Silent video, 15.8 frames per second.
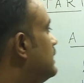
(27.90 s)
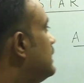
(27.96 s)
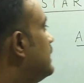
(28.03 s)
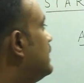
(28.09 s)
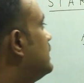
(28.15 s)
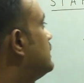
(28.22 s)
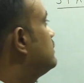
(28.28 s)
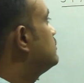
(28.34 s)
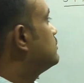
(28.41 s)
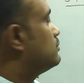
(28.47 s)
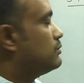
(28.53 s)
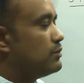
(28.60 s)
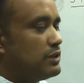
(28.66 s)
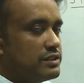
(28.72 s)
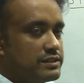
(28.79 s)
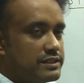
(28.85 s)
and
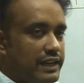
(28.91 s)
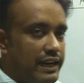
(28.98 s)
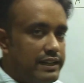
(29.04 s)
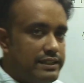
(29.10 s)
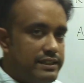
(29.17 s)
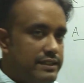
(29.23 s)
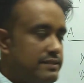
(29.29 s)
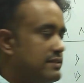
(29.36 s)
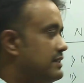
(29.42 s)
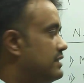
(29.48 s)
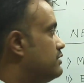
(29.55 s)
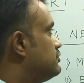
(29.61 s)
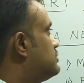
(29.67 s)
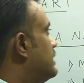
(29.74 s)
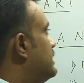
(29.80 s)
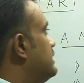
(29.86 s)
we start this
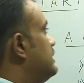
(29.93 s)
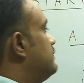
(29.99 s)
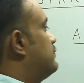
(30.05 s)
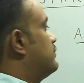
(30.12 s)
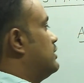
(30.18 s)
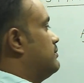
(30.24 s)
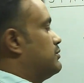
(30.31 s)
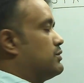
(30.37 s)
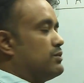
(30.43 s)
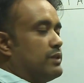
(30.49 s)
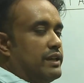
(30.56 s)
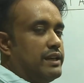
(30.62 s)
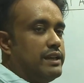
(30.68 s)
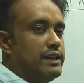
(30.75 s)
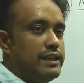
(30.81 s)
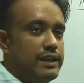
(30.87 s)
new journey from
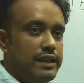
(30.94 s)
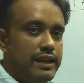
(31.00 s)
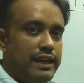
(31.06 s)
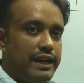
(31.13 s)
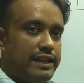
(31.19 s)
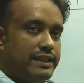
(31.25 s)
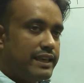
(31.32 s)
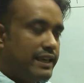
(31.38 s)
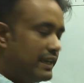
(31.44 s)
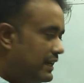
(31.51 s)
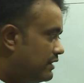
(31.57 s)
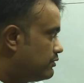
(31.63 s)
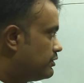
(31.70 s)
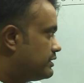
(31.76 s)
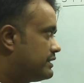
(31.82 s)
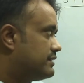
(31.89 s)
today, and
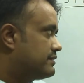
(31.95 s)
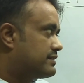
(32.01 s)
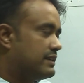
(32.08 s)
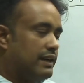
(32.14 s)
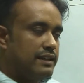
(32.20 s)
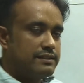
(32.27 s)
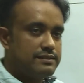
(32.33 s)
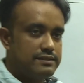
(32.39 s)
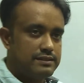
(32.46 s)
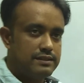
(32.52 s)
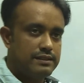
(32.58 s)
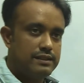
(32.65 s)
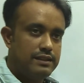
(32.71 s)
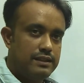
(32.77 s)
here we discussed